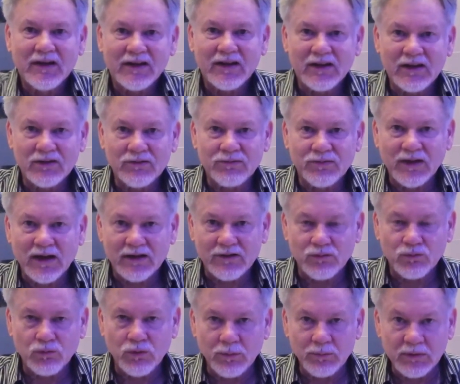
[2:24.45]
In fact,
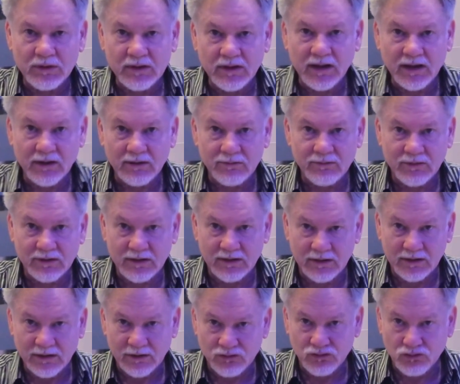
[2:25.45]
women have
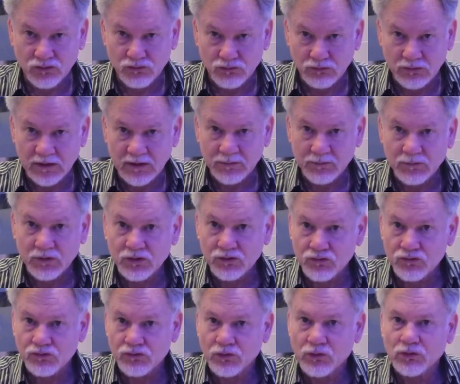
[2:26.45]
extreme
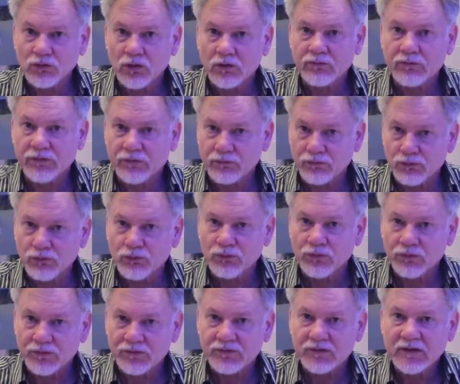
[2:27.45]
control over the
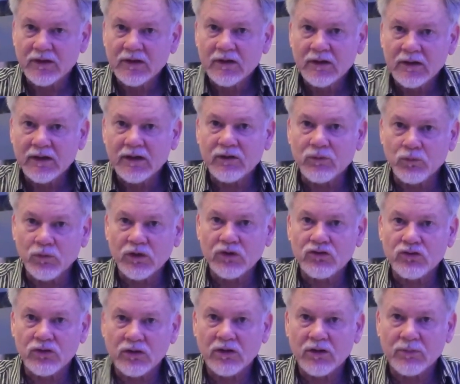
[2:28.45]
rules in
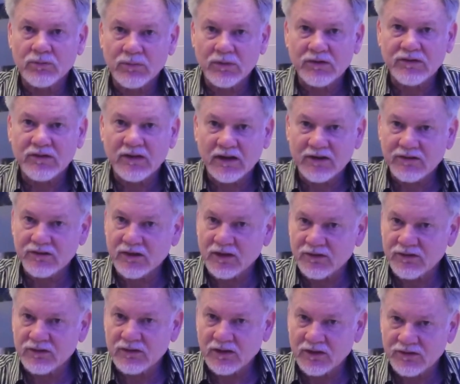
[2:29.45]
which sex
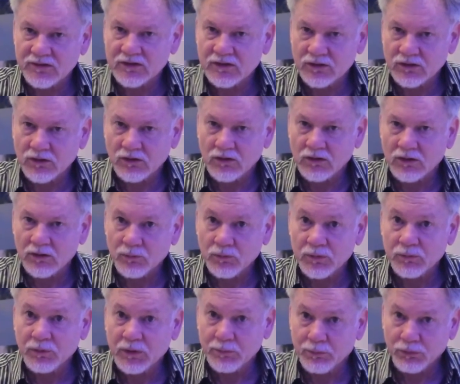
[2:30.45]
does and doesn't occur, and
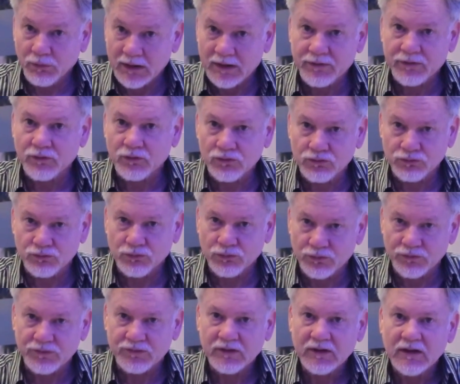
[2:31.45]
when we break those
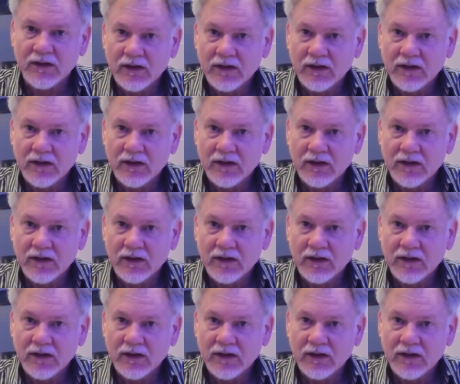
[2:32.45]
rules,